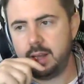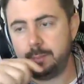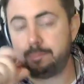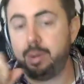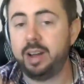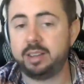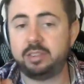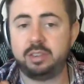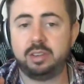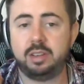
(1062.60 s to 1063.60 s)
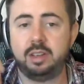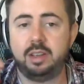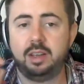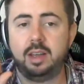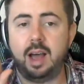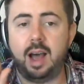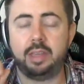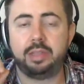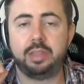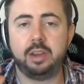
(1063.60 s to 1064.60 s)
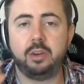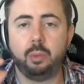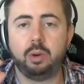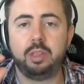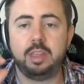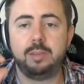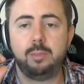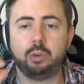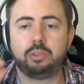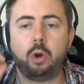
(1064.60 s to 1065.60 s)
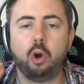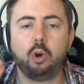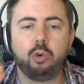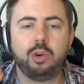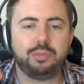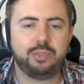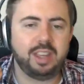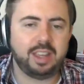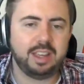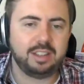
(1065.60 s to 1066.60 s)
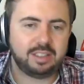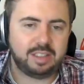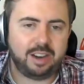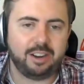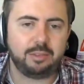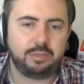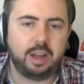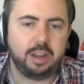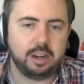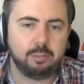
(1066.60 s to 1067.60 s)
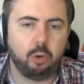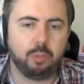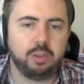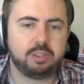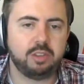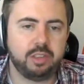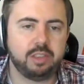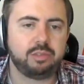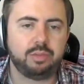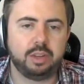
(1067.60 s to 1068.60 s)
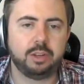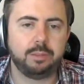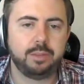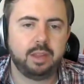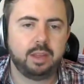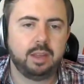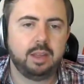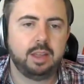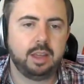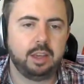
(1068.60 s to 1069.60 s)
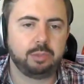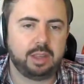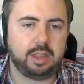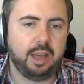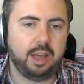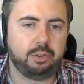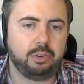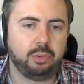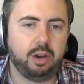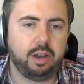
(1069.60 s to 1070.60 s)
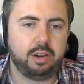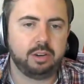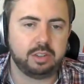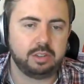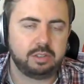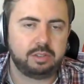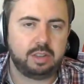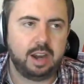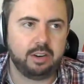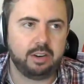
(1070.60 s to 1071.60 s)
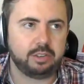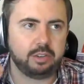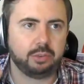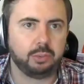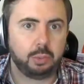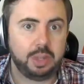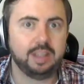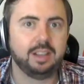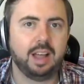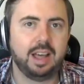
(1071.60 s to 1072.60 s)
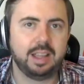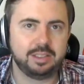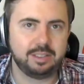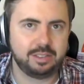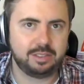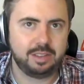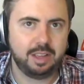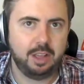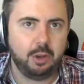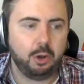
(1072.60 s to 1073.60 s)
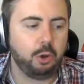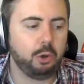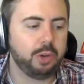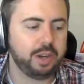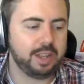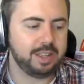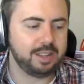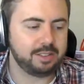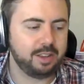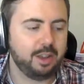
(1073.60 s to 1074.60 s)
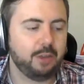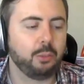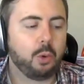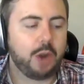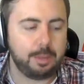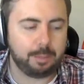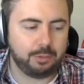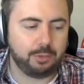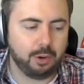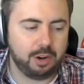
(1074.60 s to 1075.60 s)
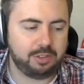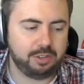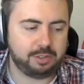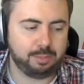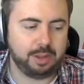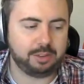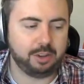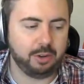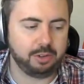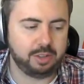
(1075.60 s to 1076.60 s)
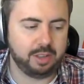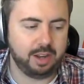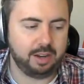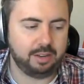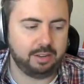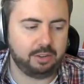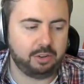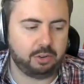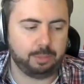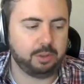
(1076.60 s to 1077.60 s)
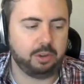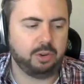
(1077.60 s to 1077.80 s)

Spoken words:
But I think one of the most horrific and terrifying moments of this film is when Catherine Waterston's character realizes who it is right before she's about to go into that crypto or